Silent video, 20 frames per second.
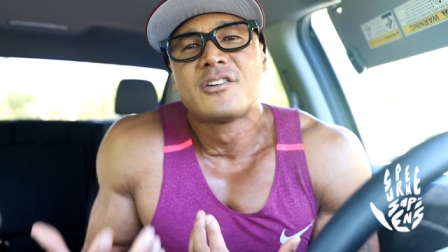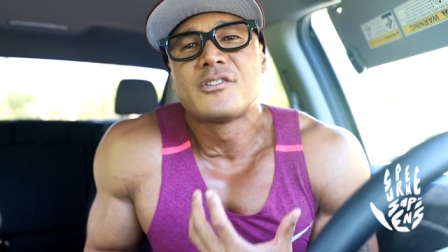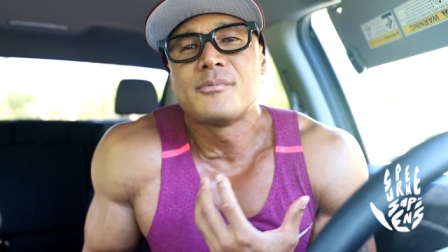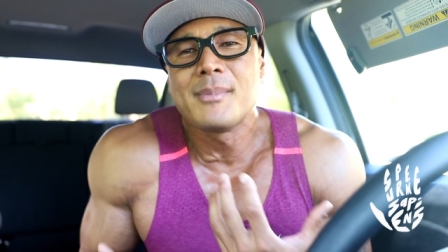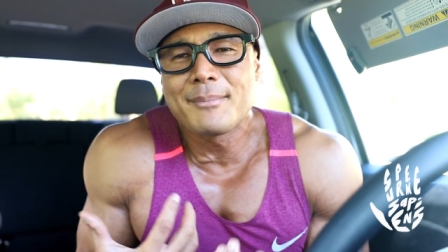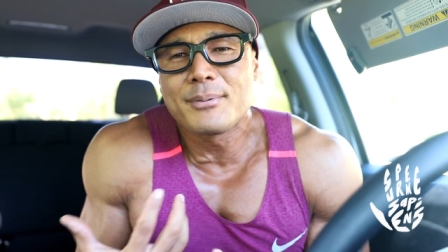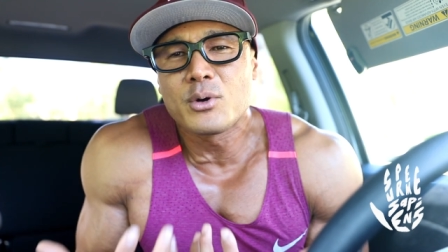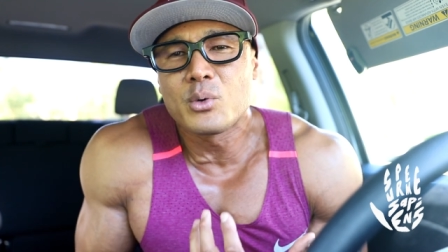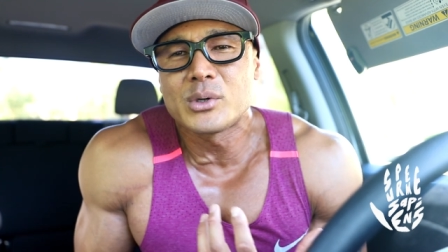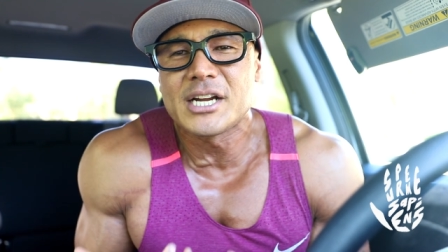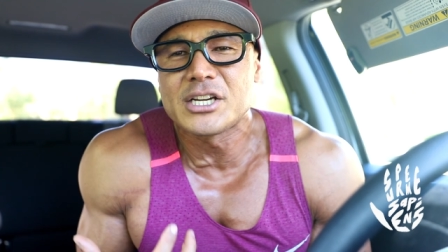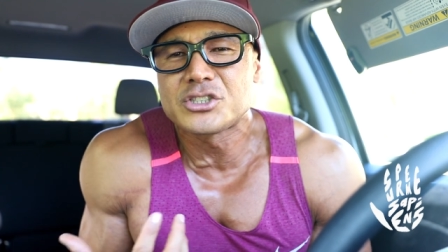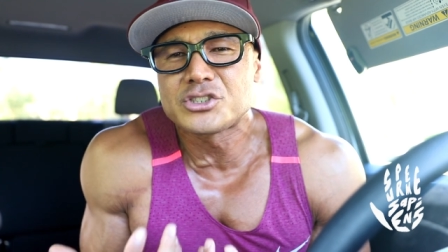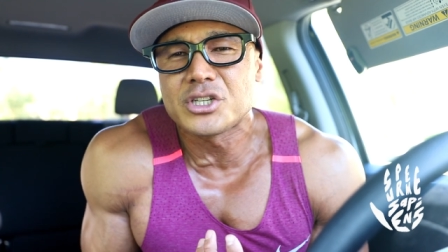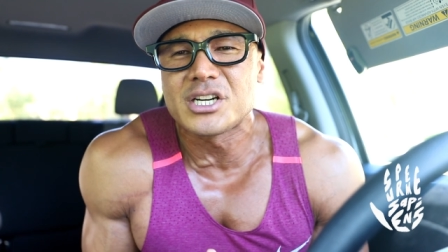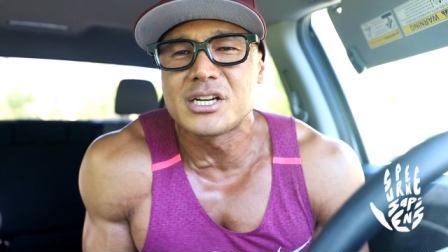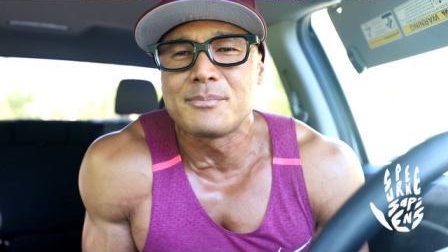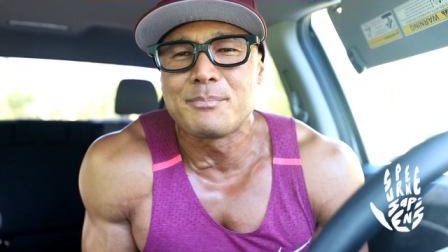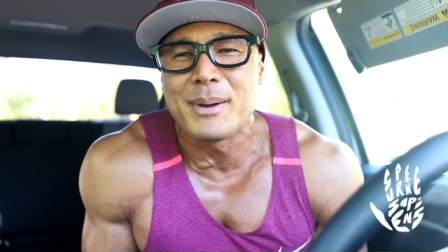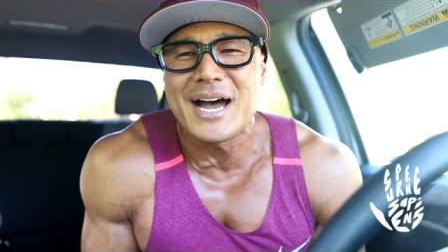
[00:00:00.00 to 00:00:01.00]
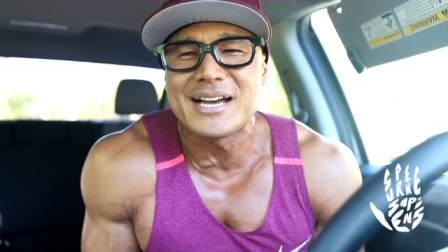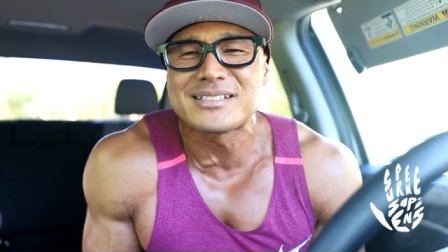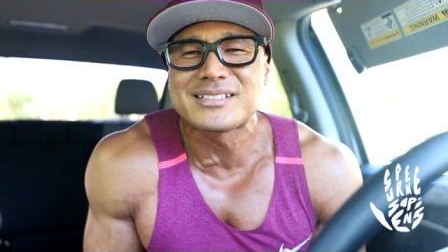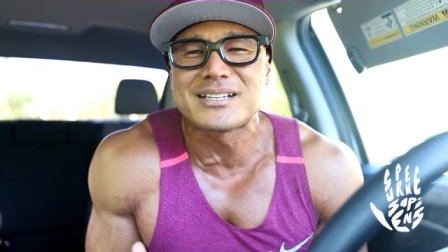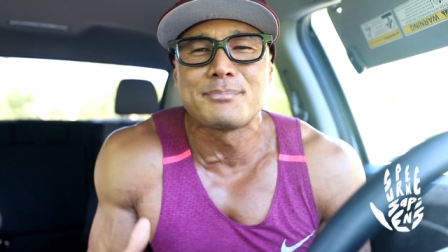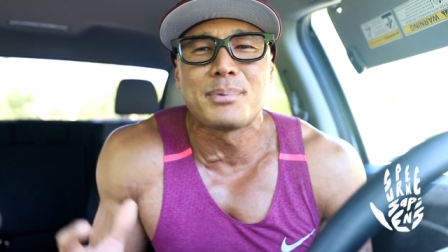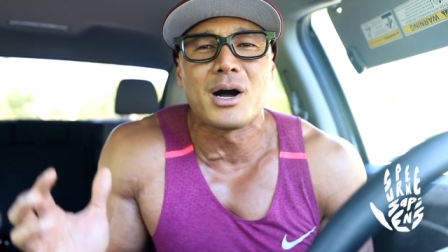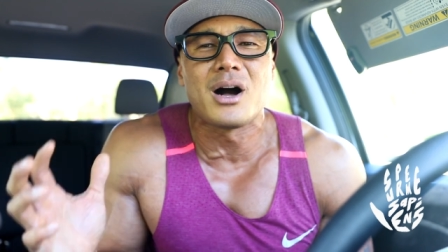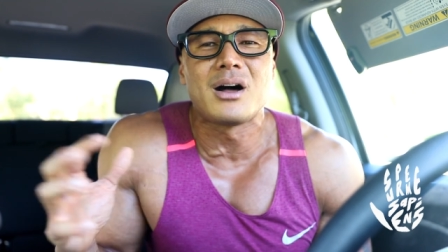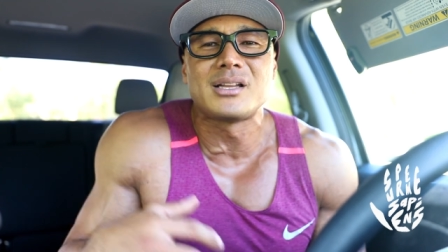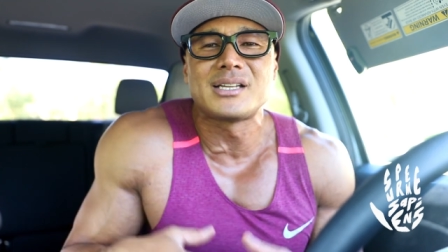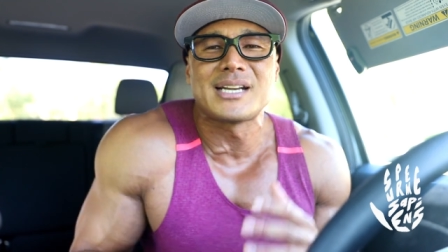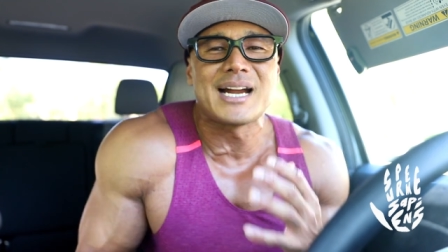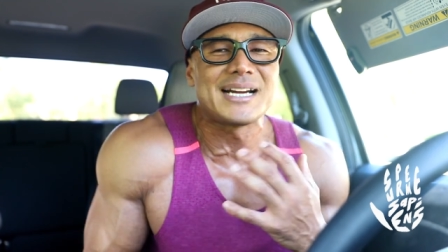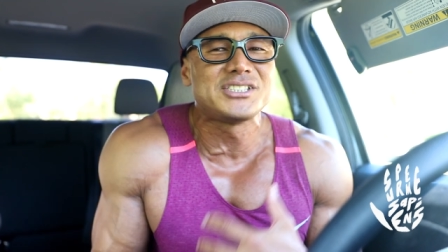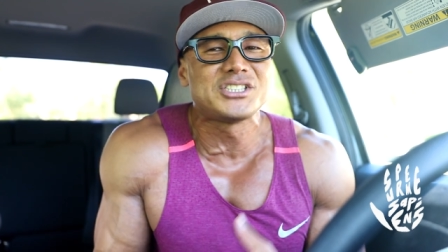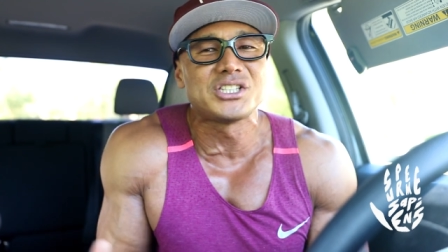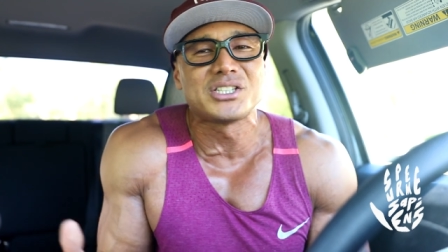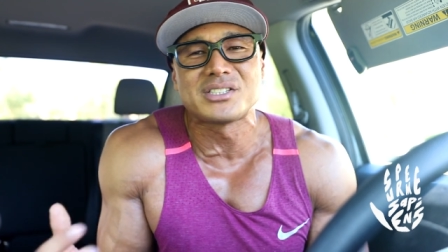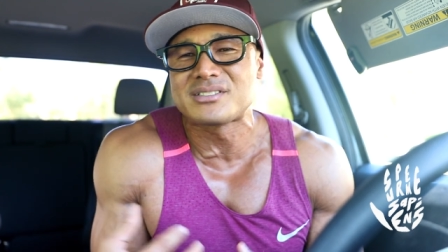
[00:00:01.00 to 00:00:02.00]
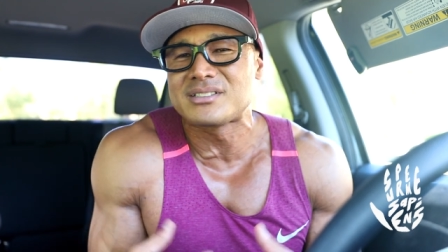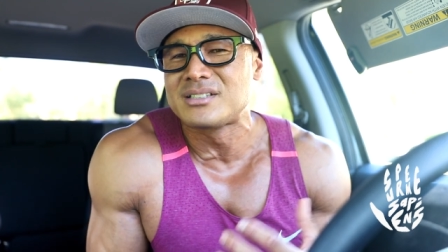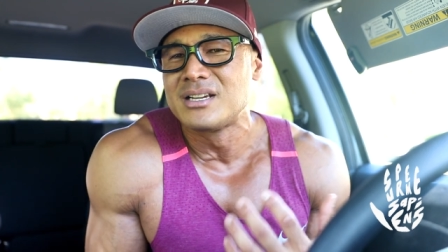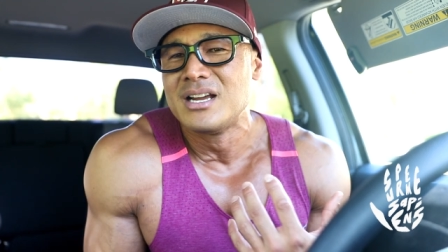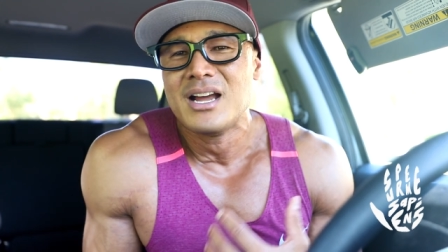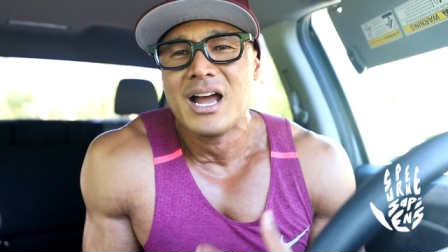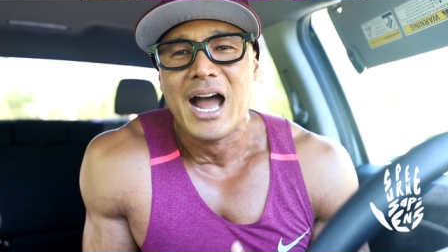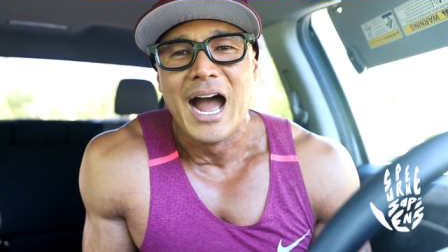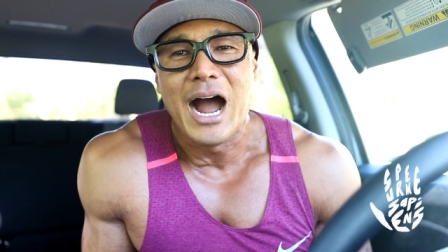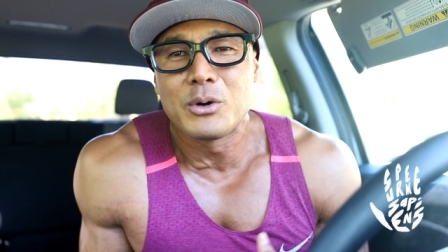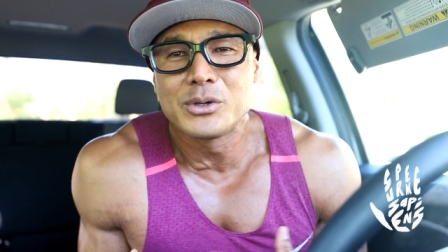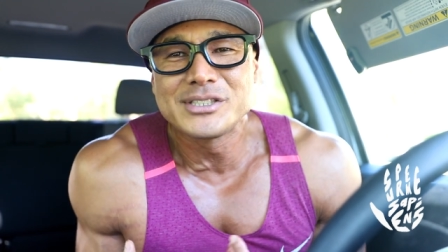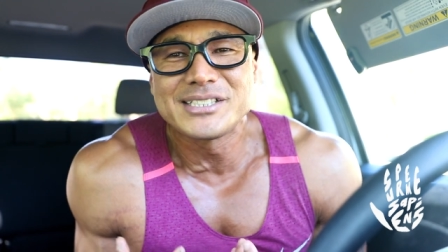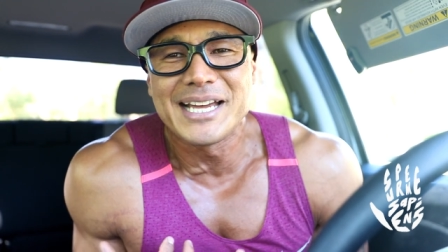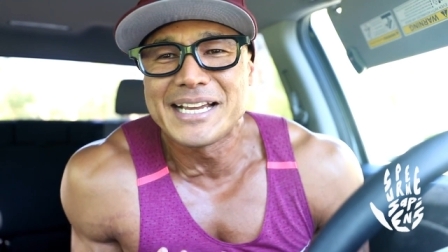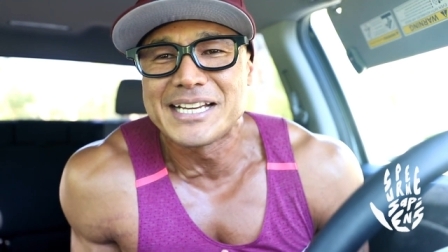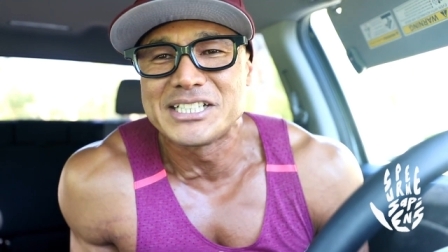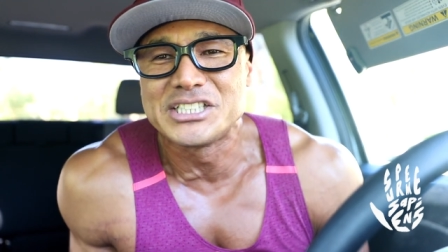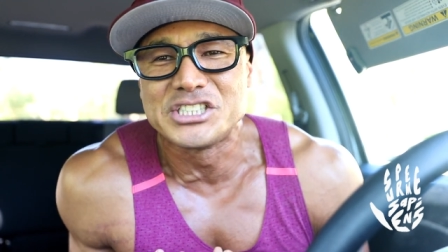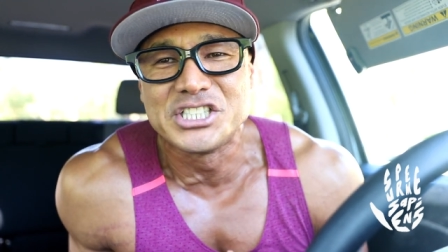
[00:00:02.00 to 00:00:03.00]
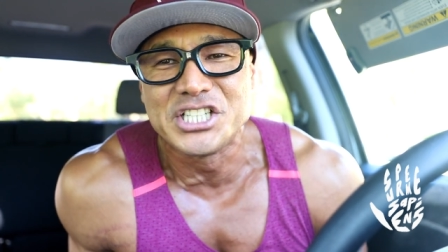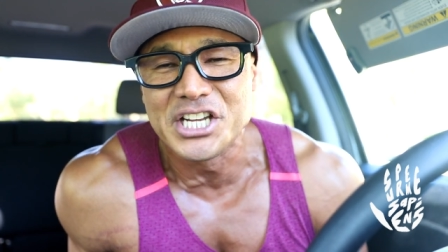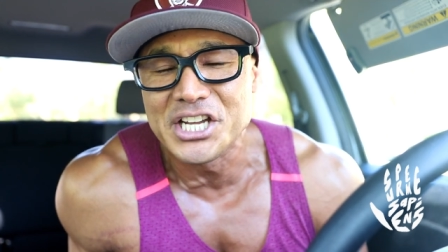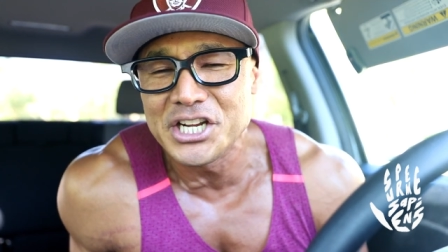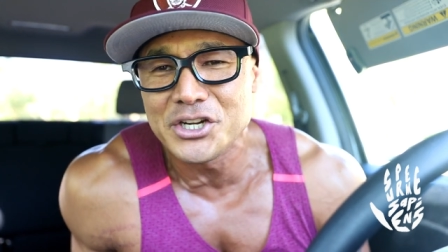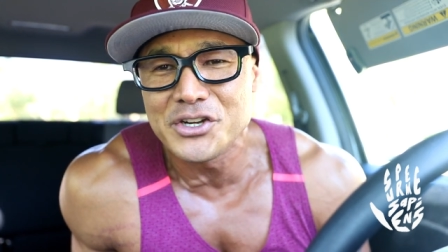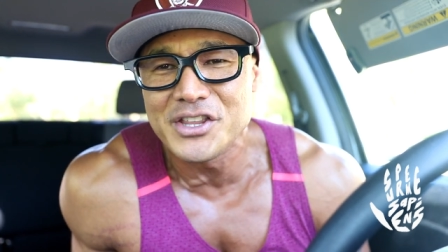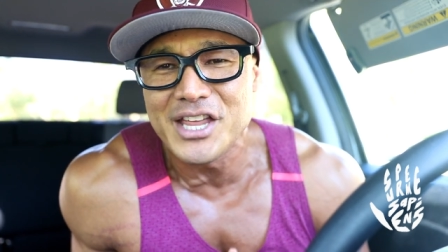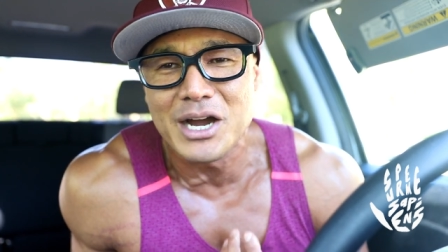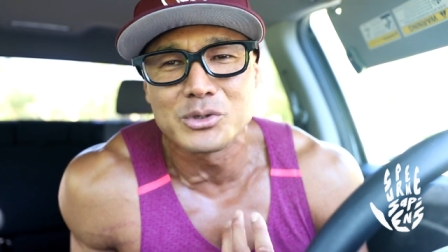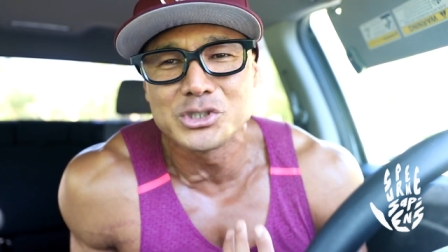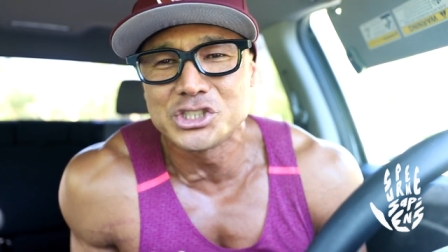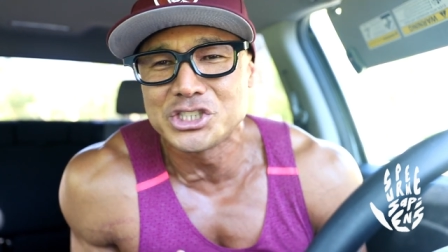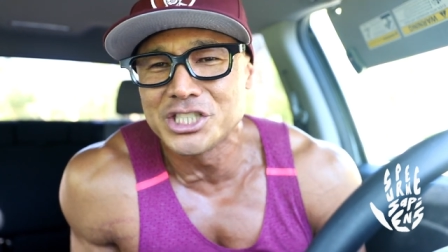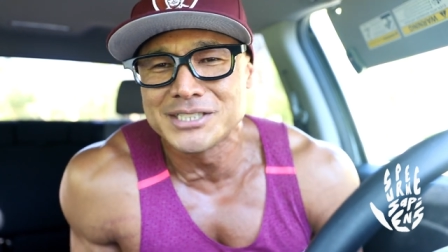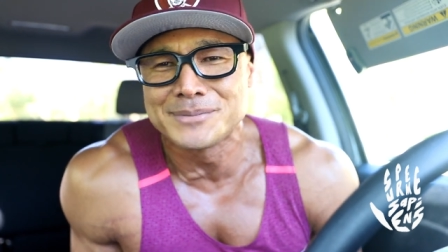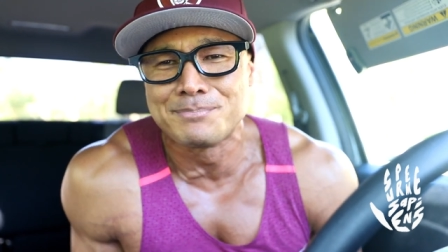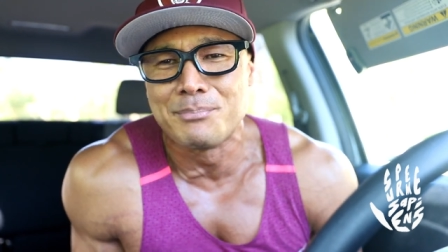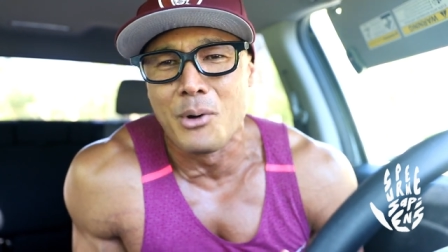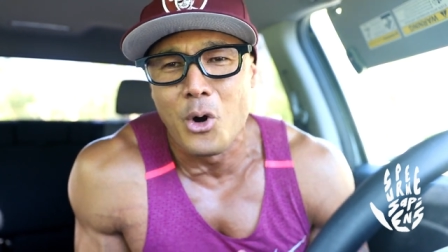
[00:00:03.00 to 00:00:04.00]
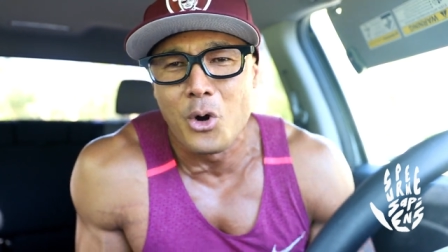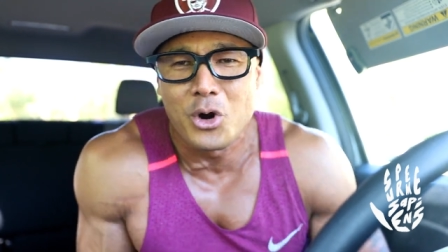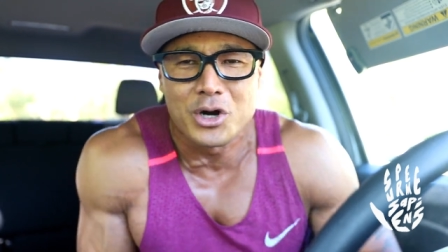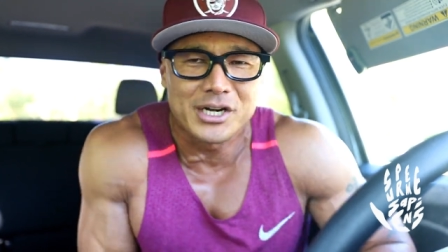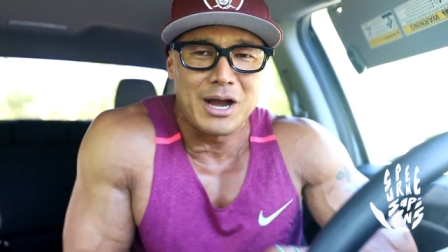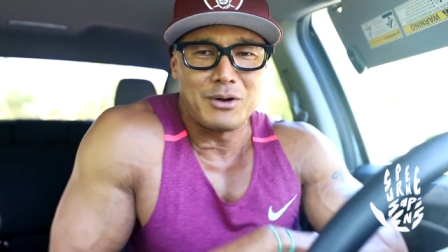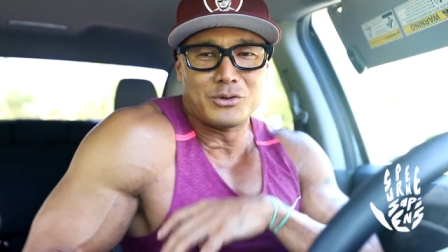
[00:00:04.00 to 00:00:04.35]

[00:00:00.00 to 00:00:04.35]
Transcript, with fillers: Remember when I started basketball and I just, I was like a deer that was just bored.